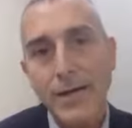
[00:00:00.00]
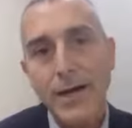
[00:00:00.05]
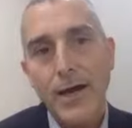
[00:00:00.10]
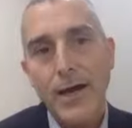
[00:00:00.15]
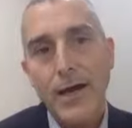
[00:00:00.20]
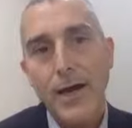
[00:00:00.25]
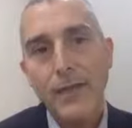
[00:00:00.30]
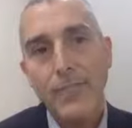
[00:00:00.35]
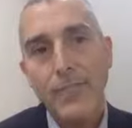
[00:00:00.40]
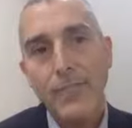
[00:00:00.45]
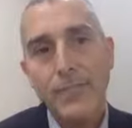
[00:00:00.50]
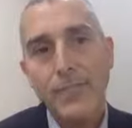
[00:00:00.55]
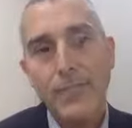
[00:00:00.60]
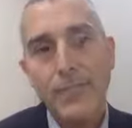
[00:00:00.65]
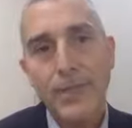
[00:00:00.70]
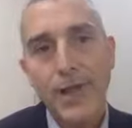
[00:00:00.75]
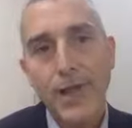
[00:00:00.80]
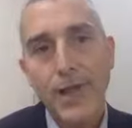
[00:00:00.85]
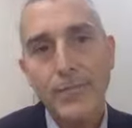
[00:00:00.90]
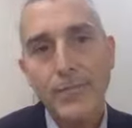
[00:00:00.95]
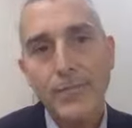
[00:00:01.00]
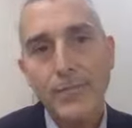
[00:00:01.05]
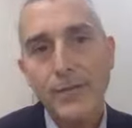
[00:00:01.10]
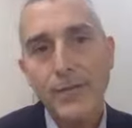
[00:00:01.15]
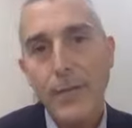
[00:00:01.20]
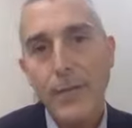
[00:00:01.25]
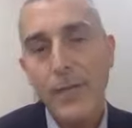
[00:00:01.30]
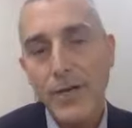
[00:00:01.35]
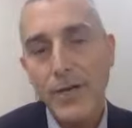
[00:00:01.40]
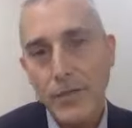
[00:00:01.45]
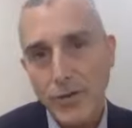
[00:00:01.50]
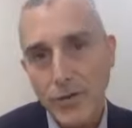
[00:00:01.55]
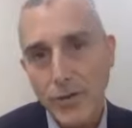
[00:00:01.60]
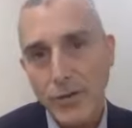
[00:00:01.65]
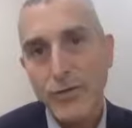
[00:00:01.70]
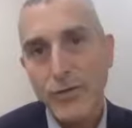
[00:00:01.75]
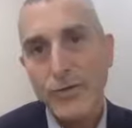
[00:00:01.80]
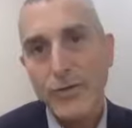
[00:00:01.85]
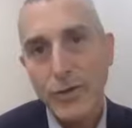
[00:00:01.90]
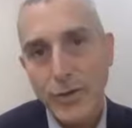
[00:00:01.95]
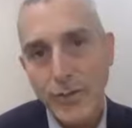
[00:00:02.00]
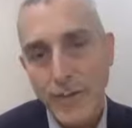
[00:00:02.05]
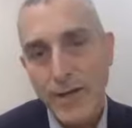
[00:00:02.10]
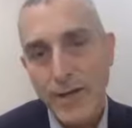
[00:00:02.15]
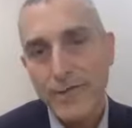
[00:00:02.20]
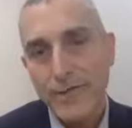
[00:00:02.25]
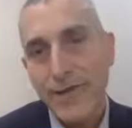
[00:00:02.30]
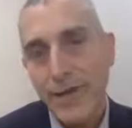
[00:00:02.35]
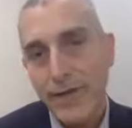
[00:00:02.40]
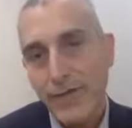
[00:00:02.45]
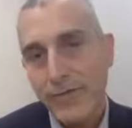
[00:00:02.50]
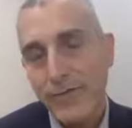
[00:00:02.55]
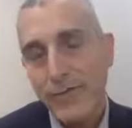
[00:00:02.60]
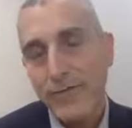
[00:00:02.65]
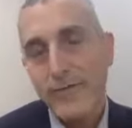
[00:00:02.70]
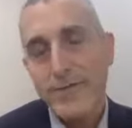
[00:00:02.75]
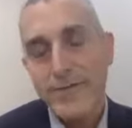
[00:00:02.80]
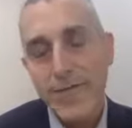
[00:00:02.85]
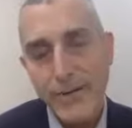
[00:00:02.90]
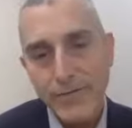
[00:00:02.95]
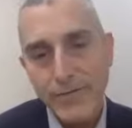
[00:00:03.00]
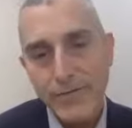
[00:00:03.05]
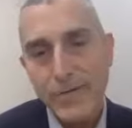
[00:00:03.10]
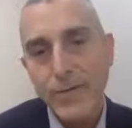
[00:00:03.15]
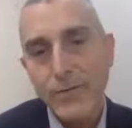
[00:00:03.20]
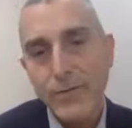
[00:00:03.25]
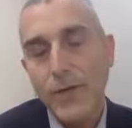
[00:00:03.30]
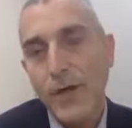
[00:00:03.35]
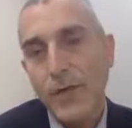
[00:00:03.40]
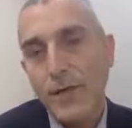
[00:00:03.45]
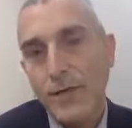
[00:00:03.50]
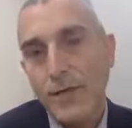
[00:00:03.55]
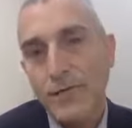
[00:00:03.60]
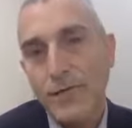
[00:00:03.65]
some patients are concerned about safety, and rightly